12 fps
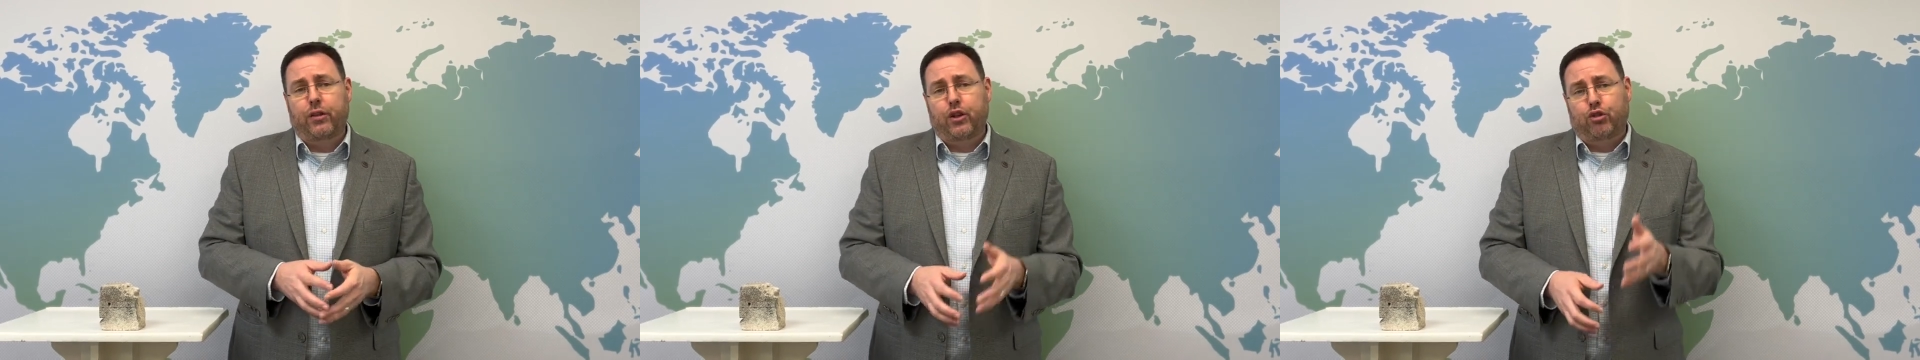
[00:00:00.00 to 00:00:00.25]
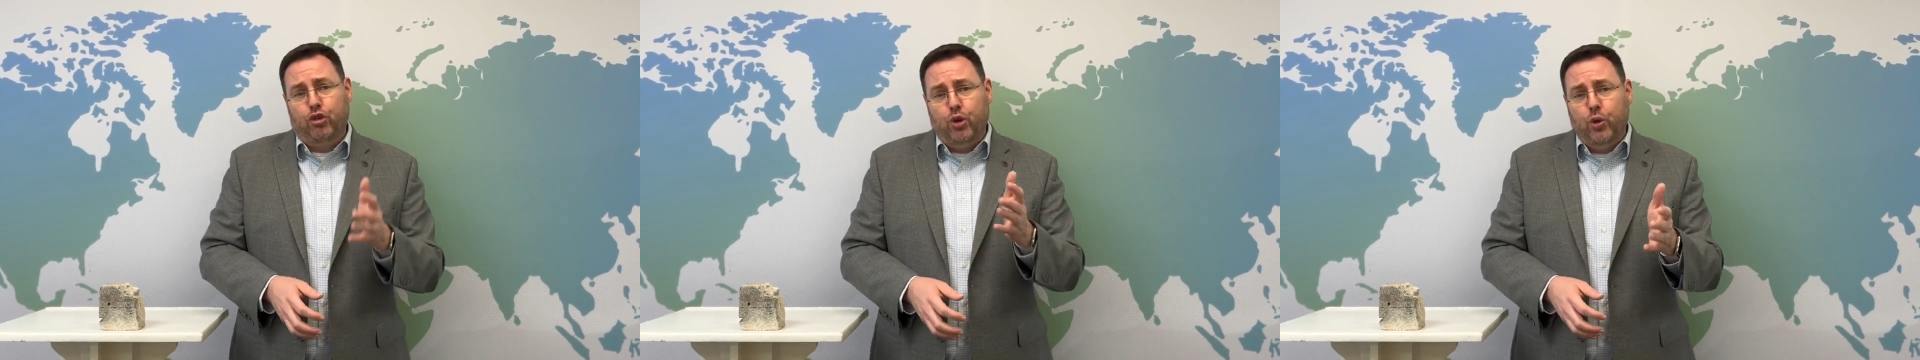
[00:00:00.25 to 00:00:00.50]
the
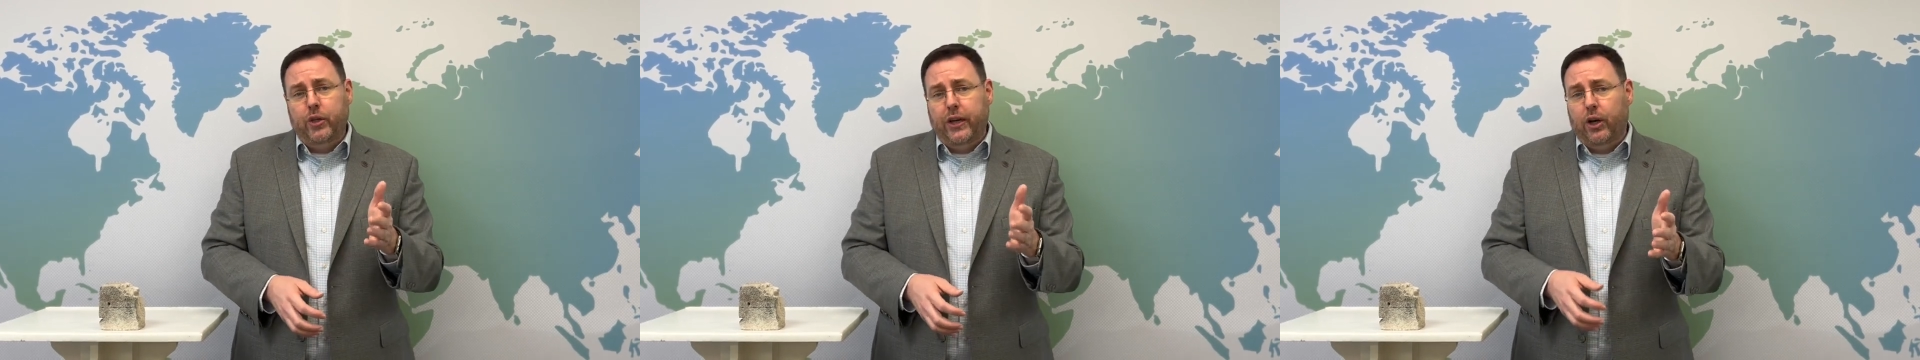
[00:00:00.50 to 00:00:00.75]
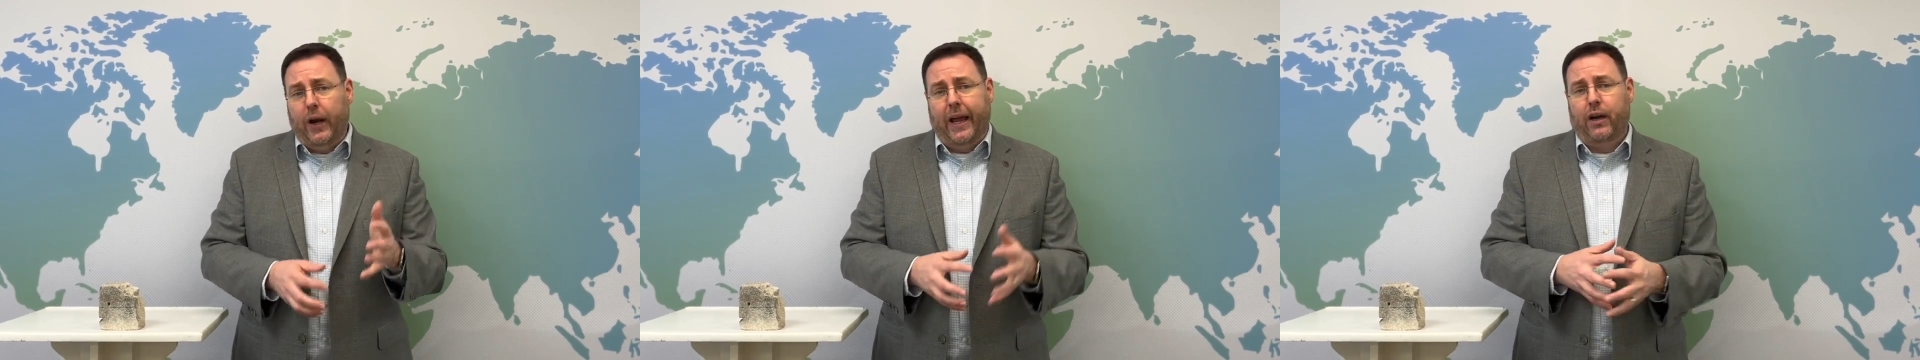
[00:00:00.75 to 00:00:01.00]

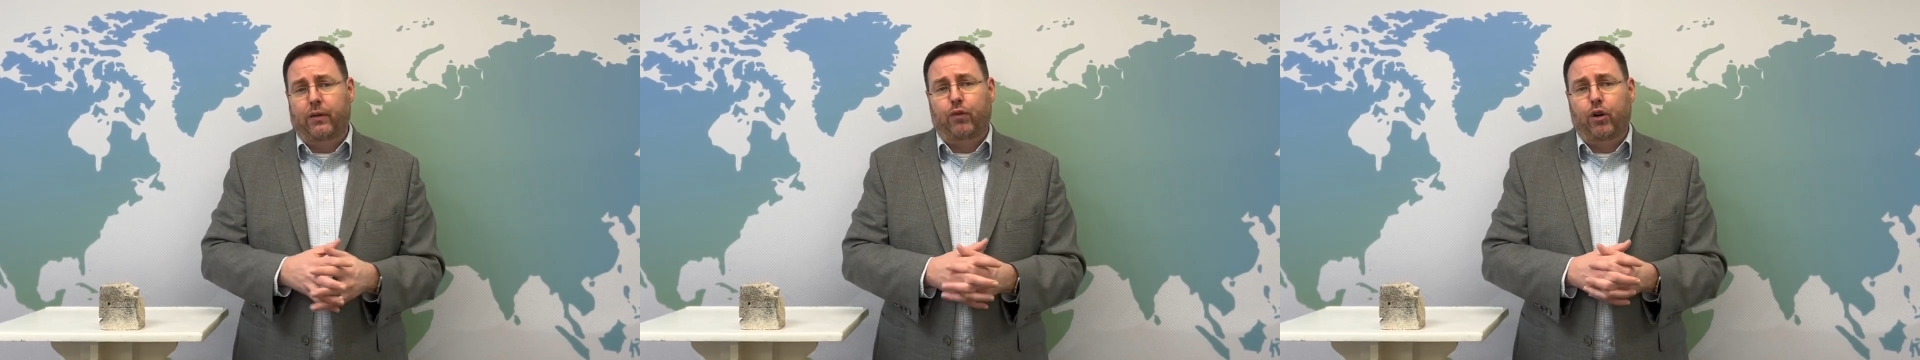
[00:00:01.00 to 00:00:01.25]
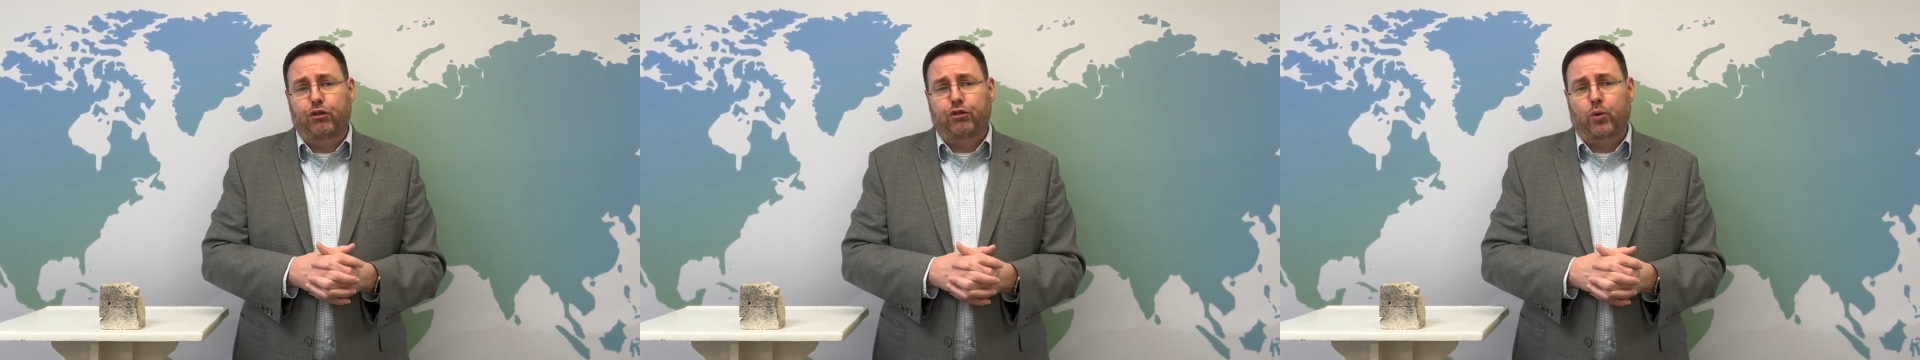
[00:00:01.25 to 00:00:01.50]
2-year
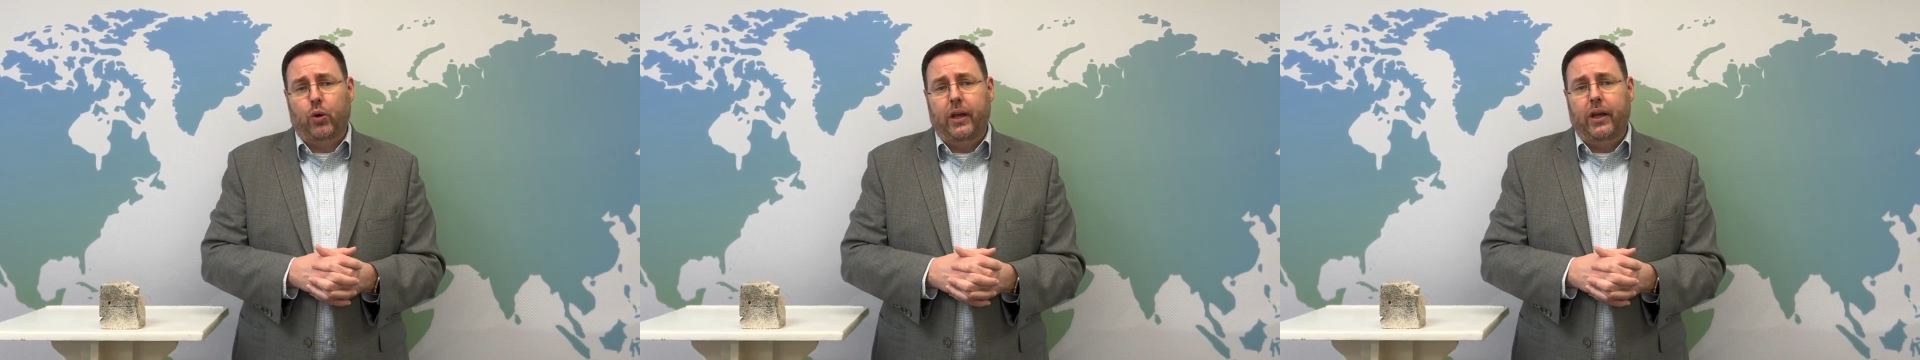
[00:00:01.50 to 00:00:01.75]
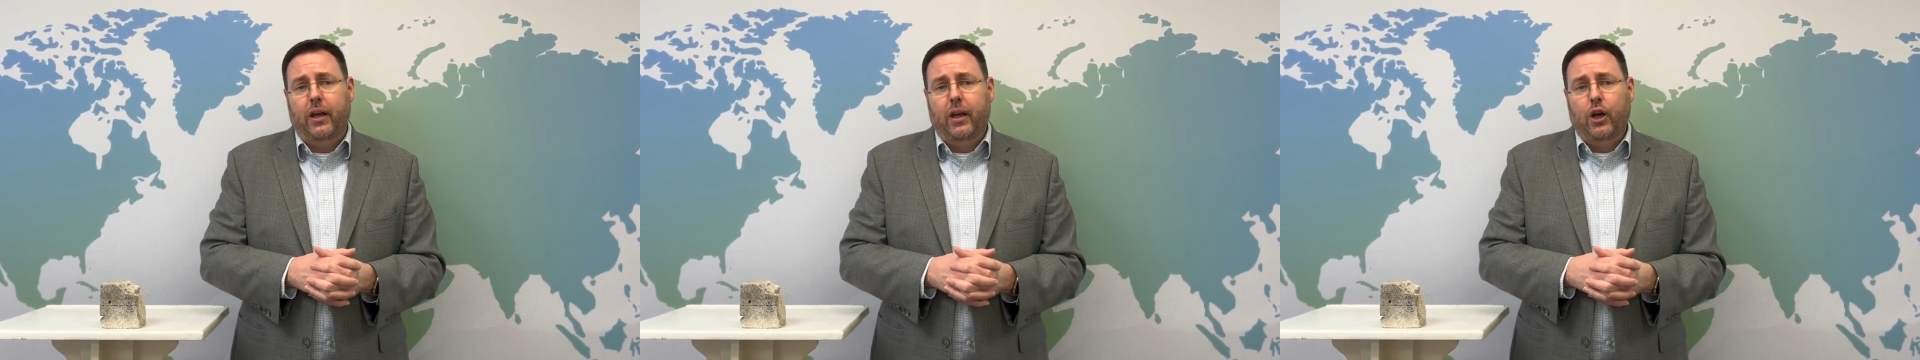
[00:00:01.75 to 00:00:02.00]

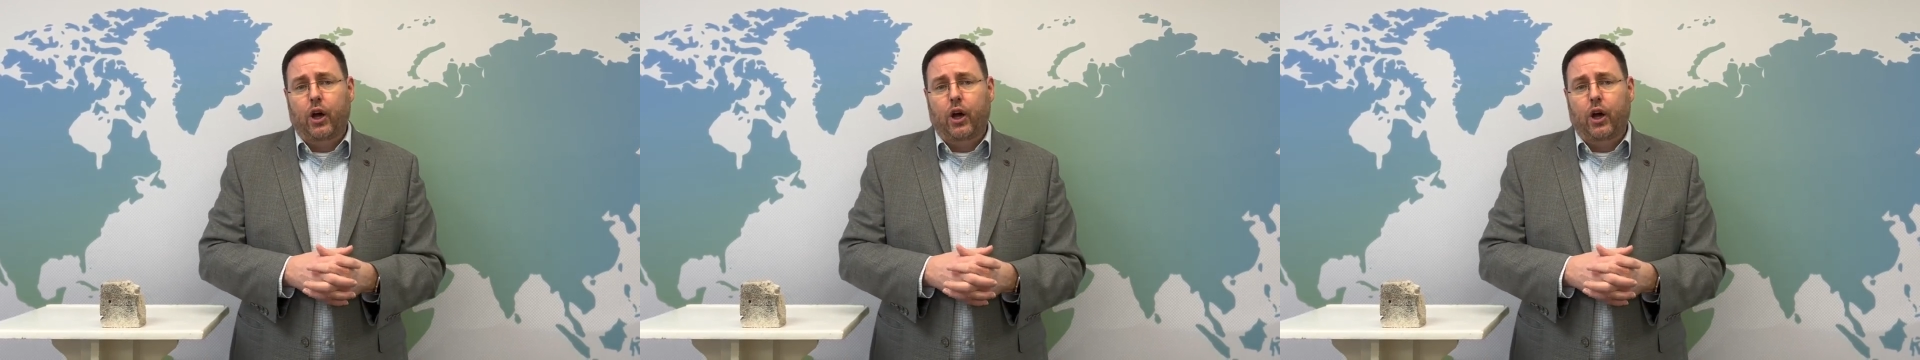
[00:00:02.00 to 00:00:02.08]
anniversary